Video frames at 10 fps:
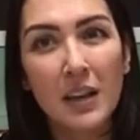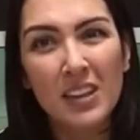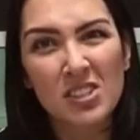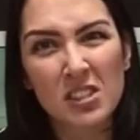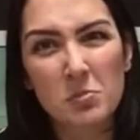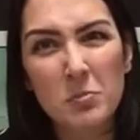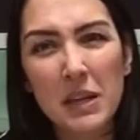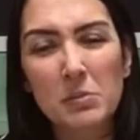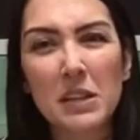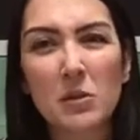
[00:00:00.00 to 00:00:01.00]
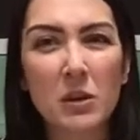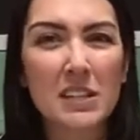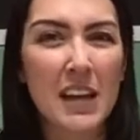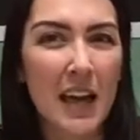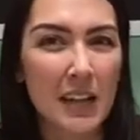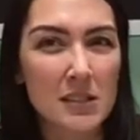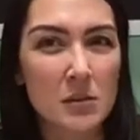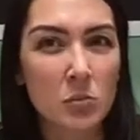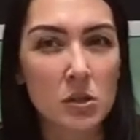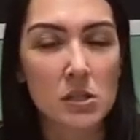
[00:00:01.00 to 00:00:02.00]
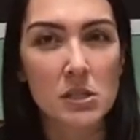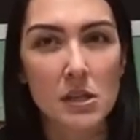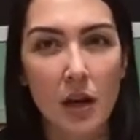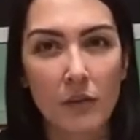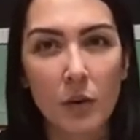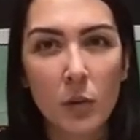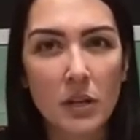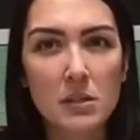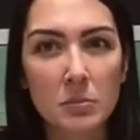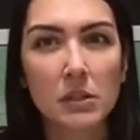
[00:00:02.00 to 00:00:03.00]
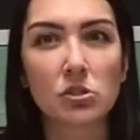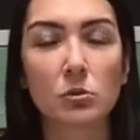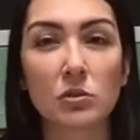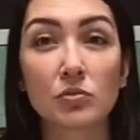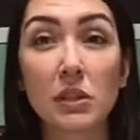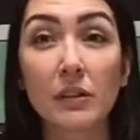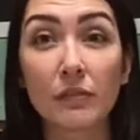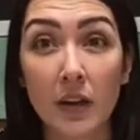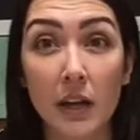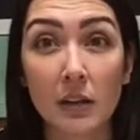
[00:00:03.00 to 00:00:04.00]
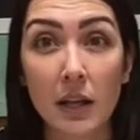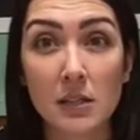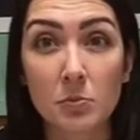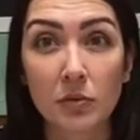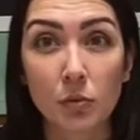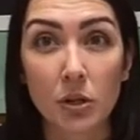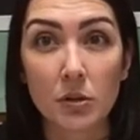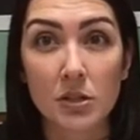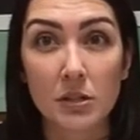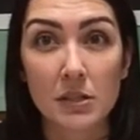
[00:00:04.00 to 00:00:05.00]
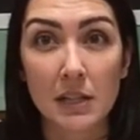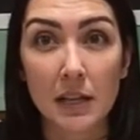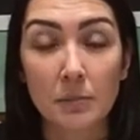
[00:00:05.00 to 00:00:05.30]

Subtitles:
Just maybe you wanted to add some more stuff. I wanted to make sure it was really finalized before you turned it in.